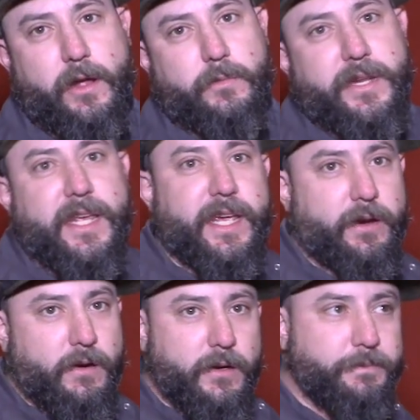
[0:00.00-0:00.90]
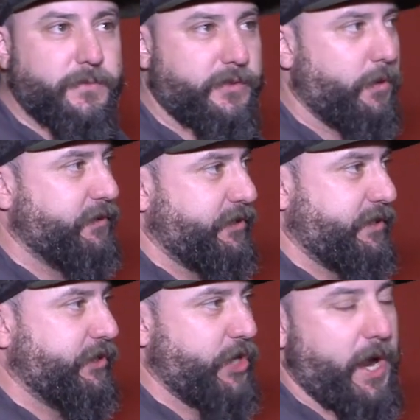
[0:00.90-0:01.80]
element heater. So it's
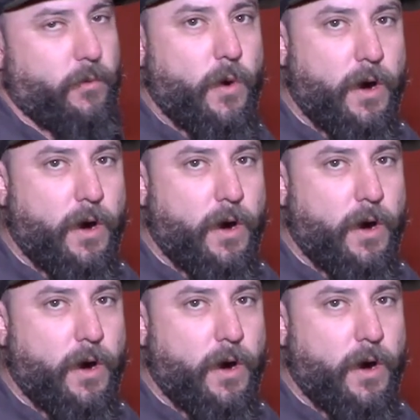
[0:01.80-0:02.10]
just a giant